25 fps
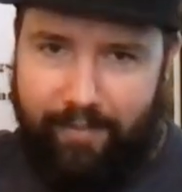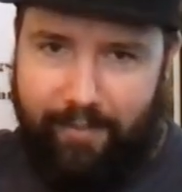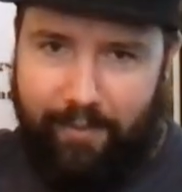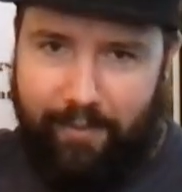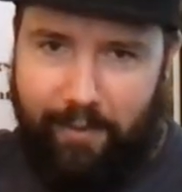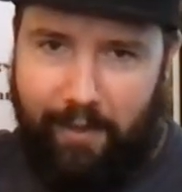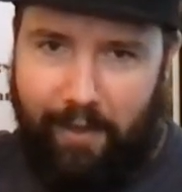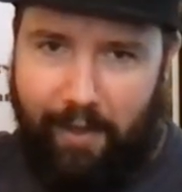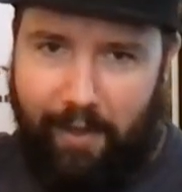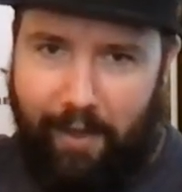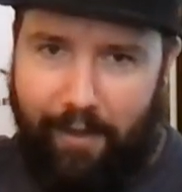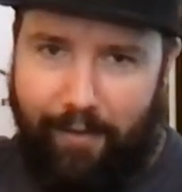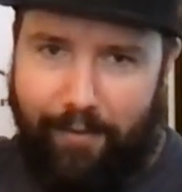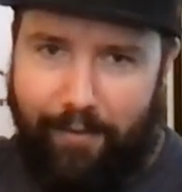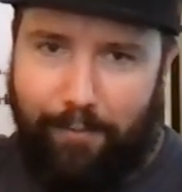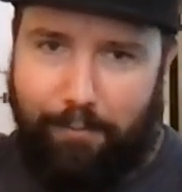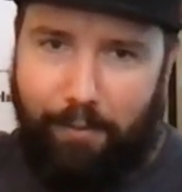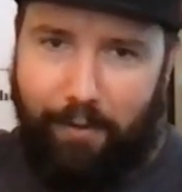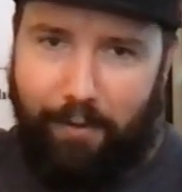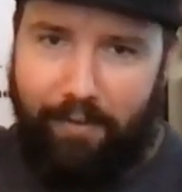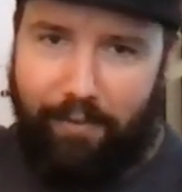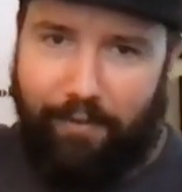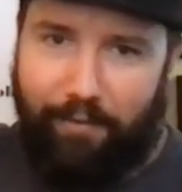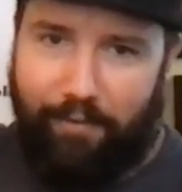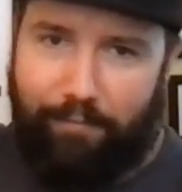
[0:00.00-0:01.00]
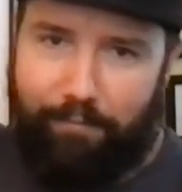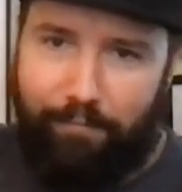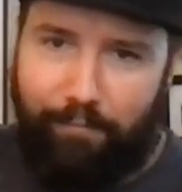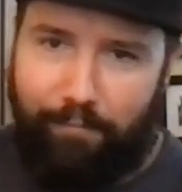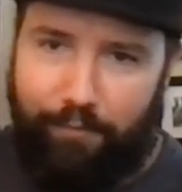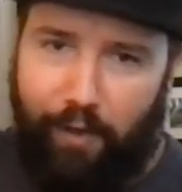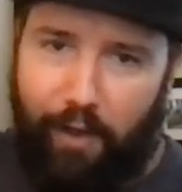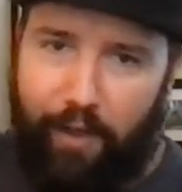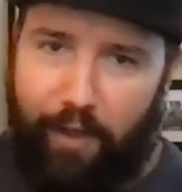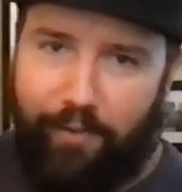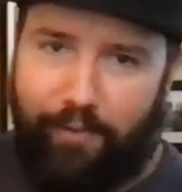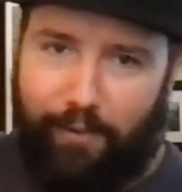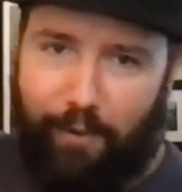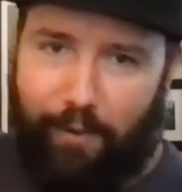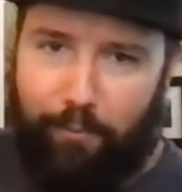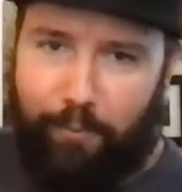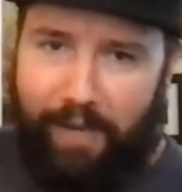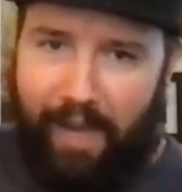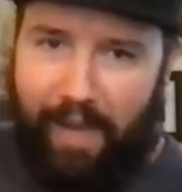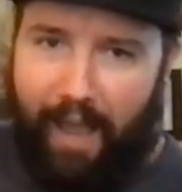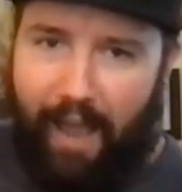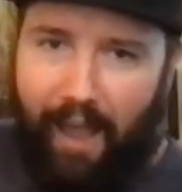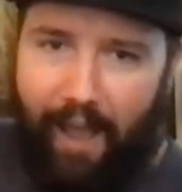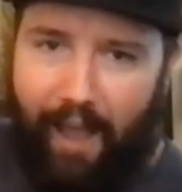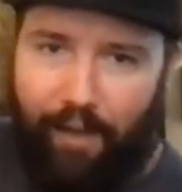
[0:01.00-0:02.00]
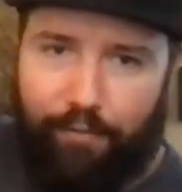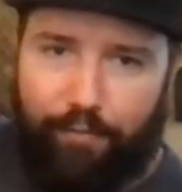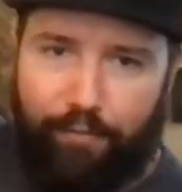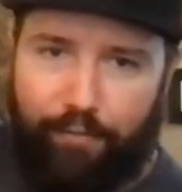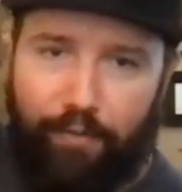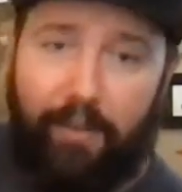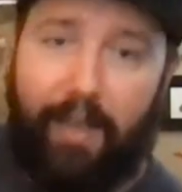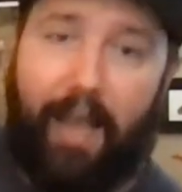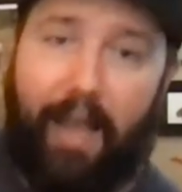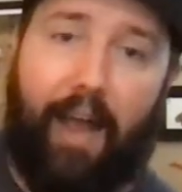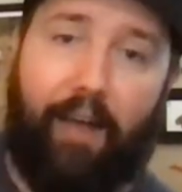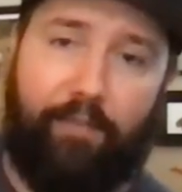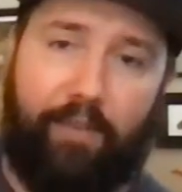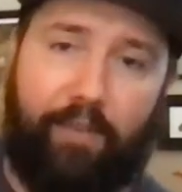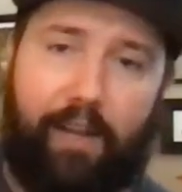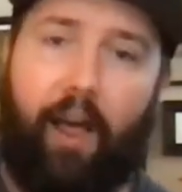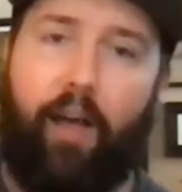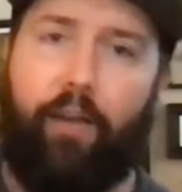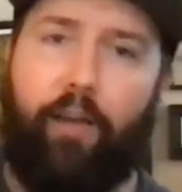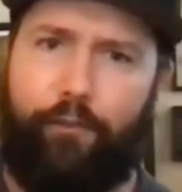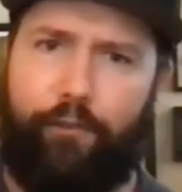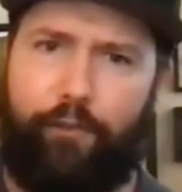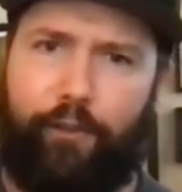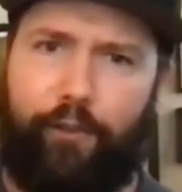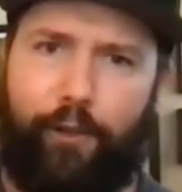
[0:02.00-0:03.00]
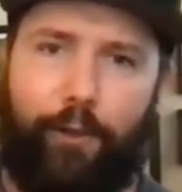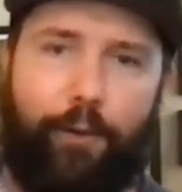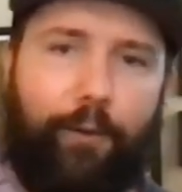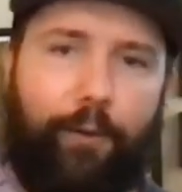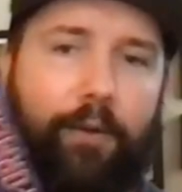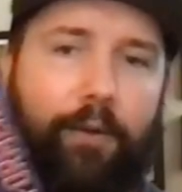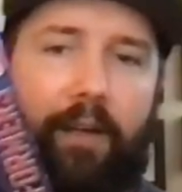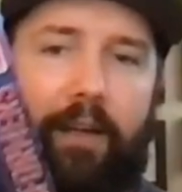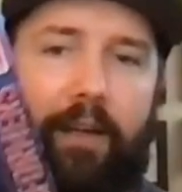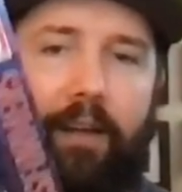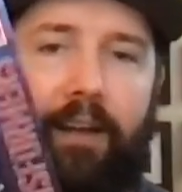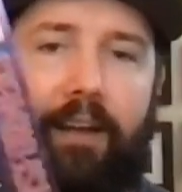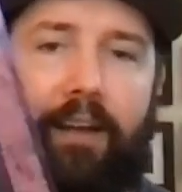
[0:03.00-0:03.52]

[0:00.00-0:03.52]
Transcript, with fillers: till last, but the first up we have, at the last two,